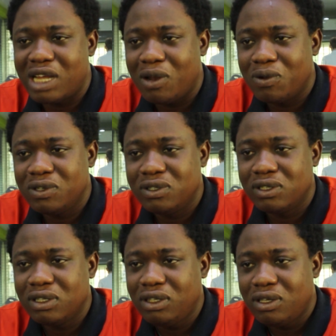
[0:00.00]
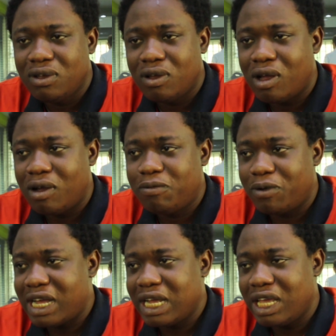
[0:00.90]
downloads
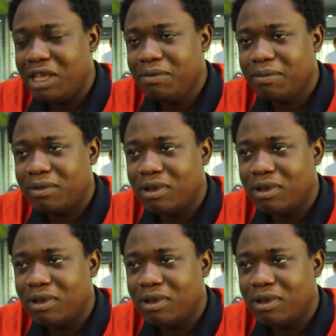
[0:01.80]
for that game.